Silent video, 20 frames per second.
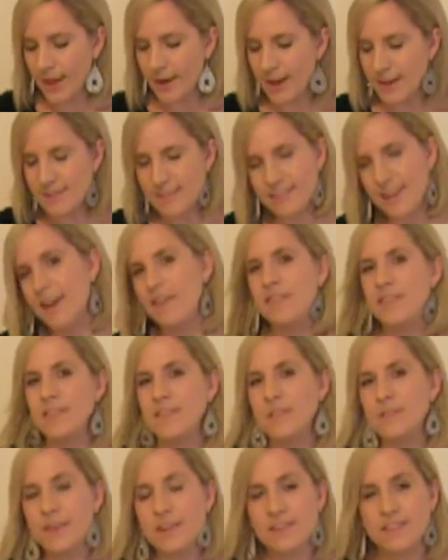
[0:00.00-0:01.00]
And I just have
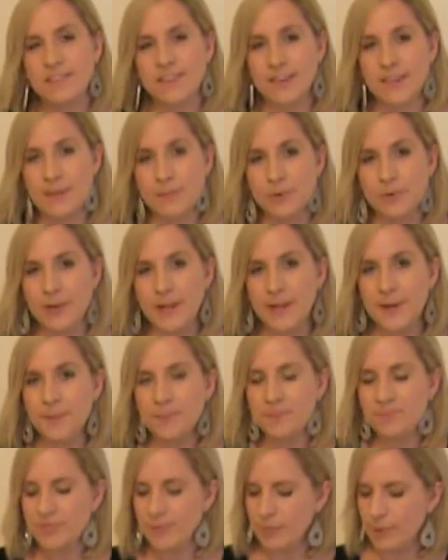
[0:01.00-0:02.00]
this first thing in the
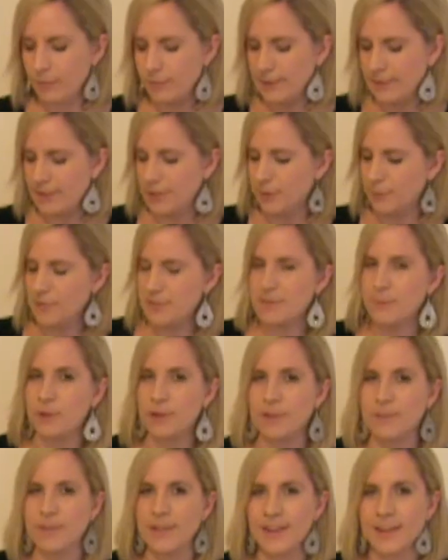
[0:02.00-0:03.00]
morning, probably a little bit
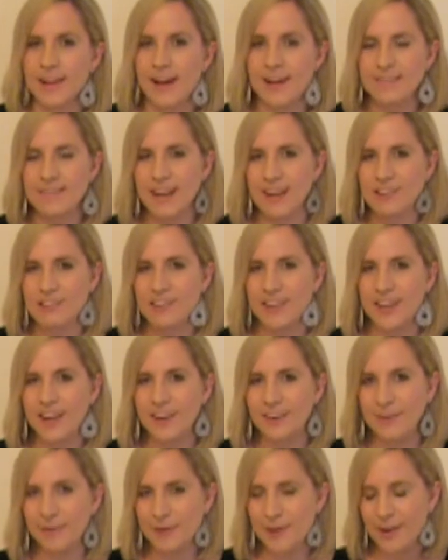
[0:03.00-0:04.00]
smaller of a glass actually.
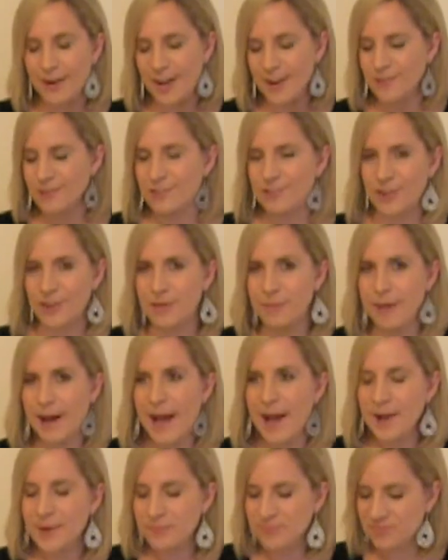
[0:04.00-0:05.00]
I normally kind of shot it
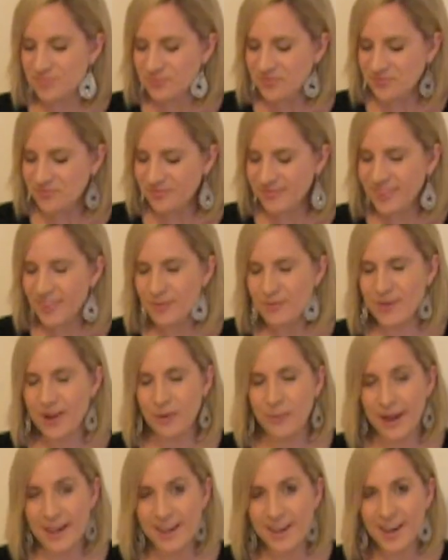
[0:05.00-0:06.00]
back when
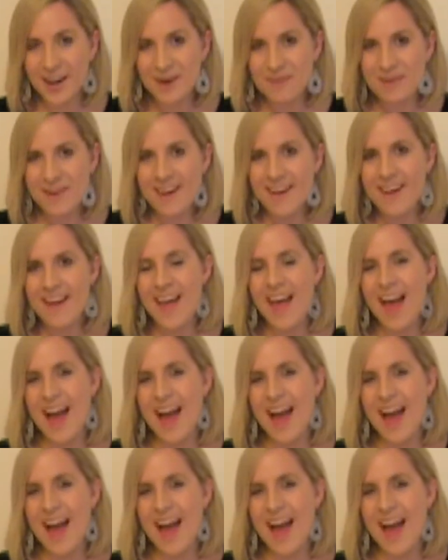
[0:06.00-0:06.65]
I wake up.